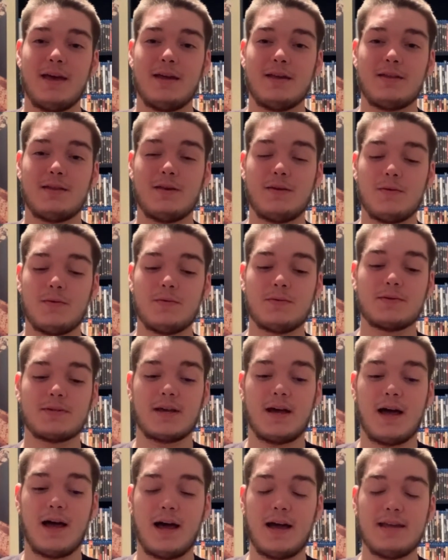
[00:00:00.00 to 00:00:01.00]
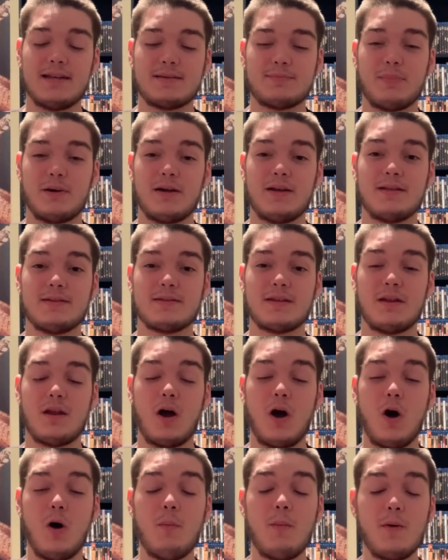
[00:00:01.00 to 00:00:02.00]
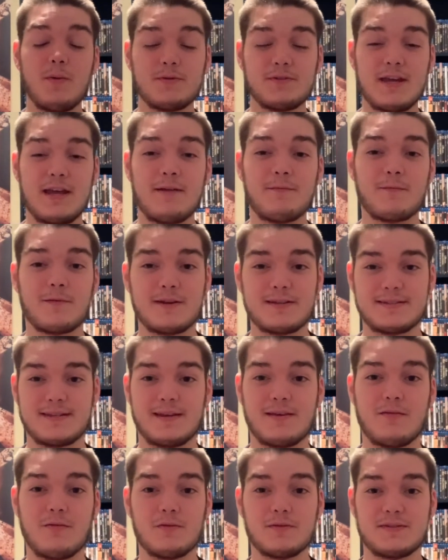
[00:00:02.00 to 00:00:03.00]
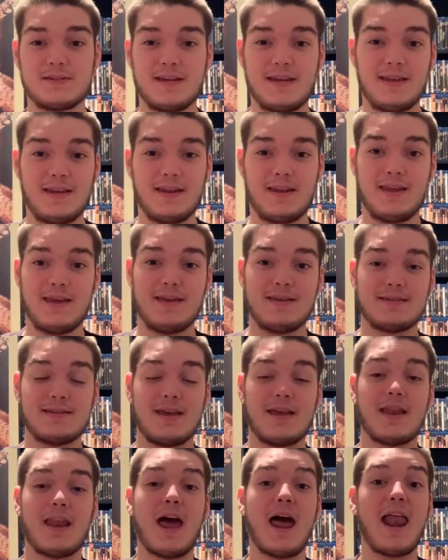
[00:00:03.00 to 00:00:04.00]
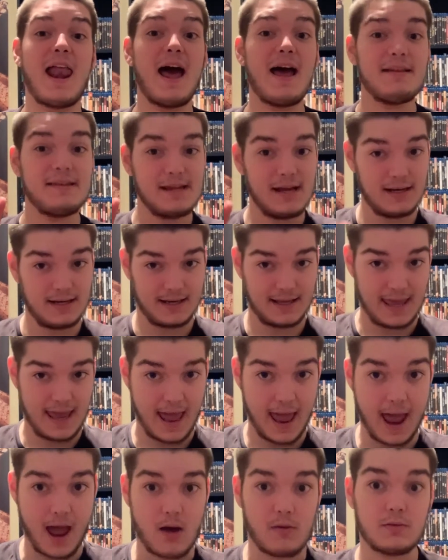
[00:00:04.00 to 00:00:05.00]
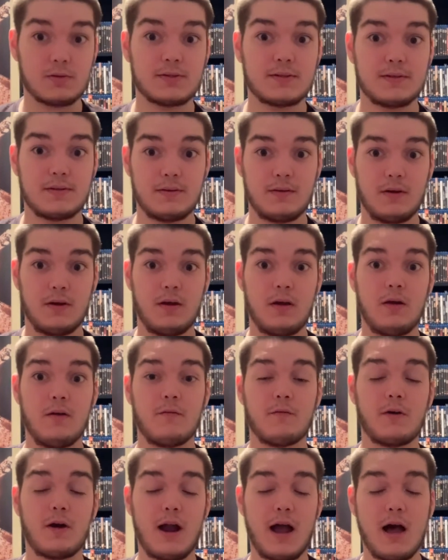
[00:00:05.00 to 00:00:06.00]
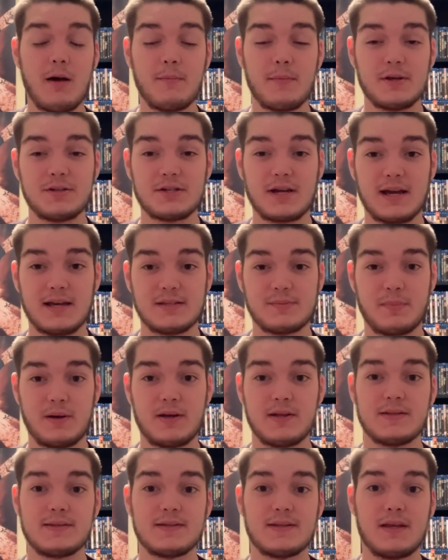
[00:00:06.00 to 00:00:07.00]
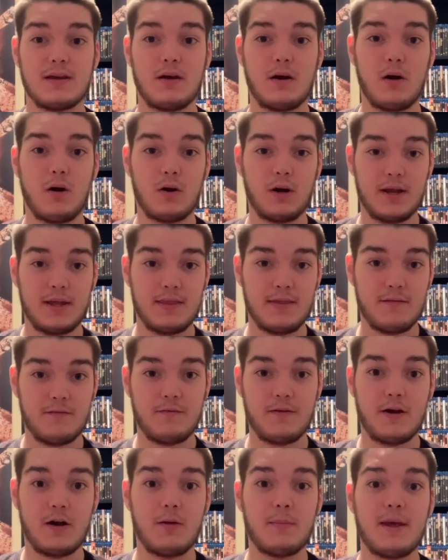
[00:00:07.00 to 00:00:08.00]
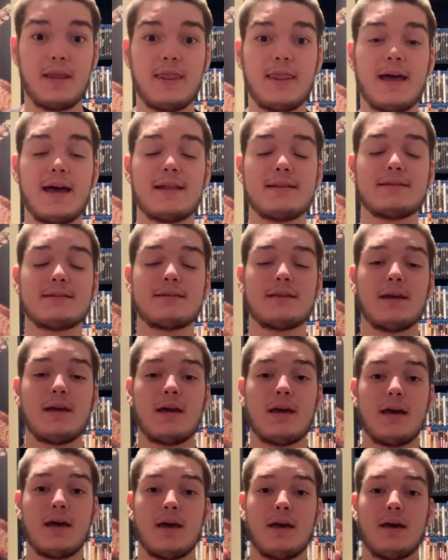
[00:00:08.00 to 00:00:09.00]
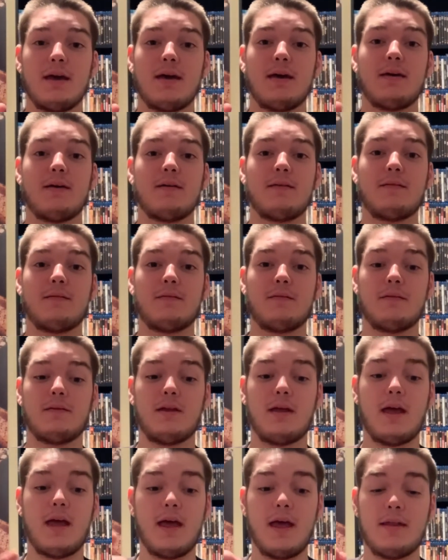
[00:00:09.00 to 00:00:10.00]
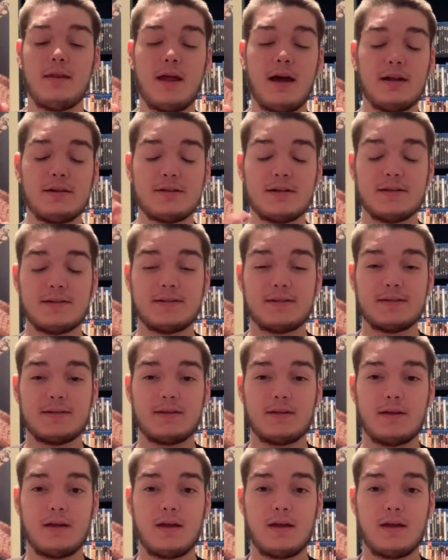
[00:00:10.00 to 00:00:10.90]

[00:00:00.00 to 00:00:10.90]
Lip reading: use ice puns in almost every single scene that he's in. And I've done a count for how much ice puns are in the film. And that's, and not just